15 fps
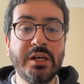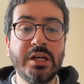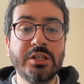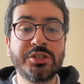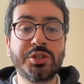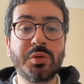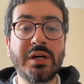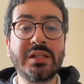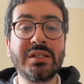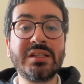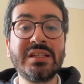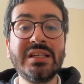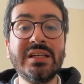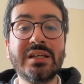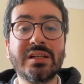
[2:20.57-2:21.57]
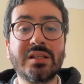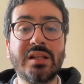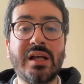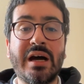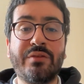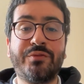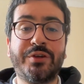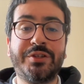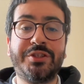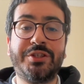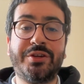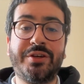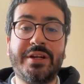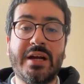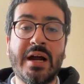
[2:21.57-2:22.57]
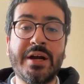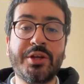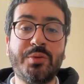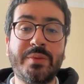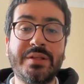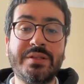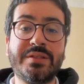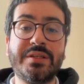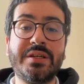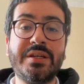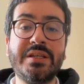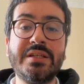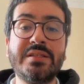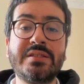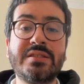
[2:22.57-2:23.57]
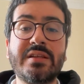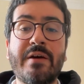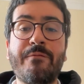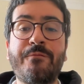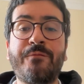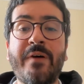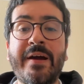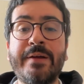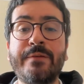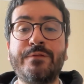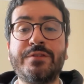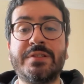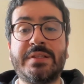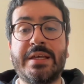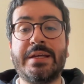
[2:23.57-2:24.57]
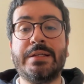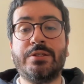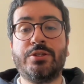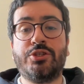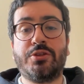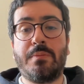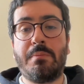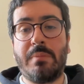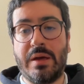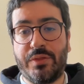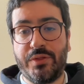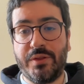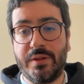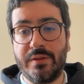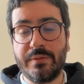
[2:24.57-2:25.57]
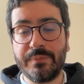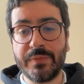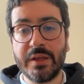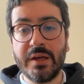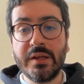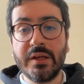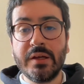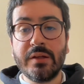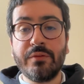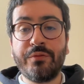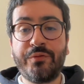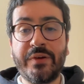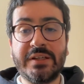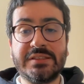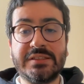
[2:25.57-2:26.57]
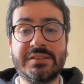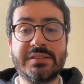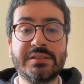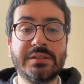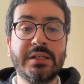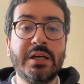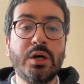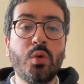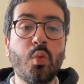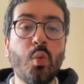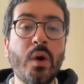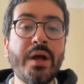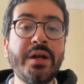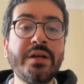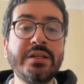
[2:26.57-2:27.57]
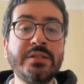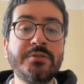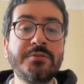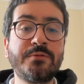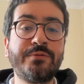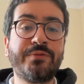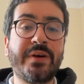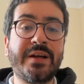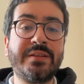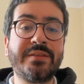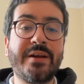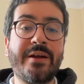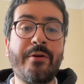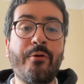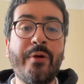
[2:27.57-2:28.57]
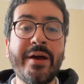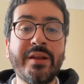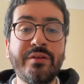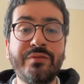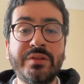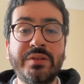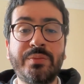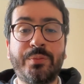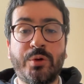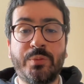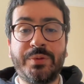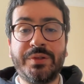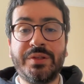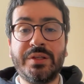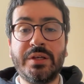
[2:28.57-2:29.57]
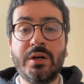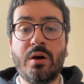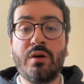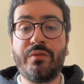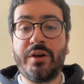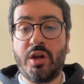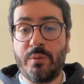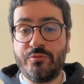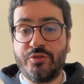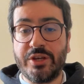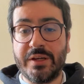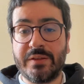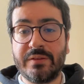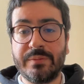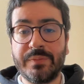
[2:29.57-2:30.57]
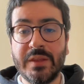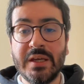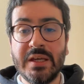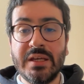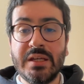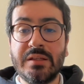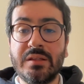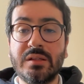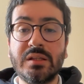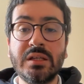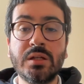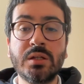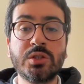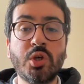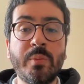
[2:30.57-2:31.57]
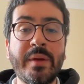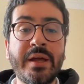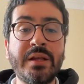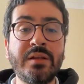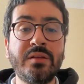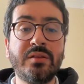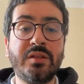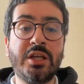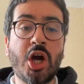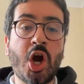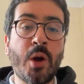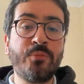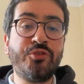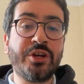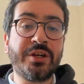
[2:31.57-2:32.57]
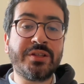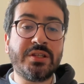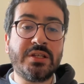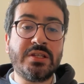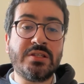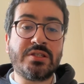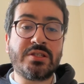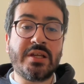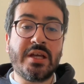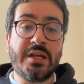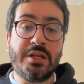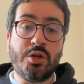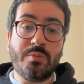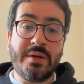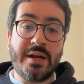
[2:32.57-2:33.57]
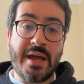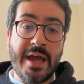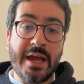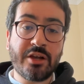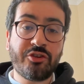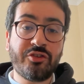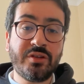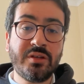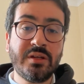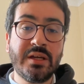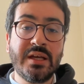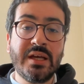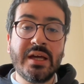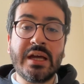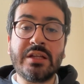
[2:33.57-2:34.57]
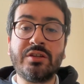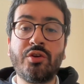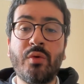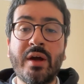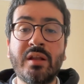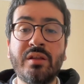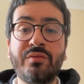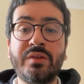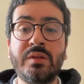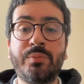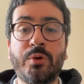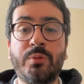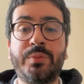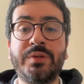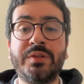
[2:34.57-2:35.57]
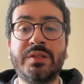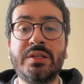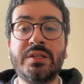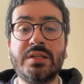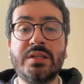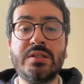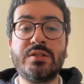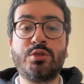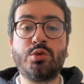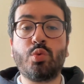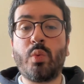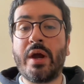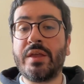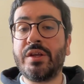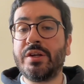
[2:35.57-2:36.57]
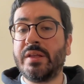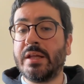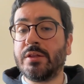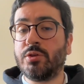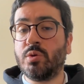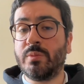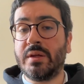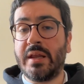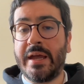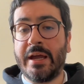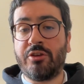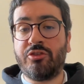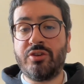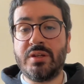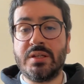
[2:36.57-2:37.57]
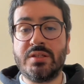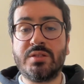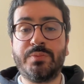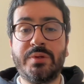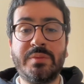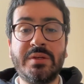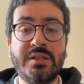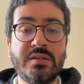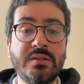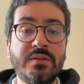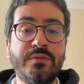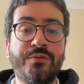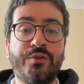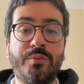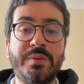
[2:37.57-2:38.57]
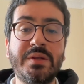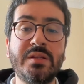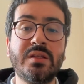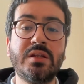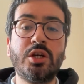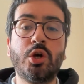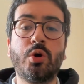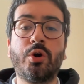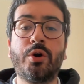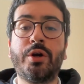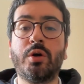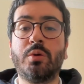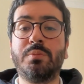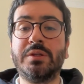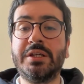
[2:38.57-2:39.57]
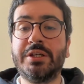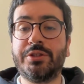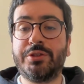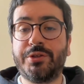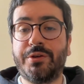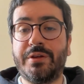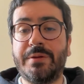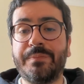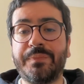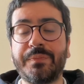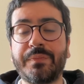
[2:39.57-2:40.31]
So a legal a fortiori argument needs a five-stage method. First, one needs to find a relevant property of an object. In the legal domain, the object is a human action, and the relevant property is whether that human action is permitted, forbidden, or obligatory.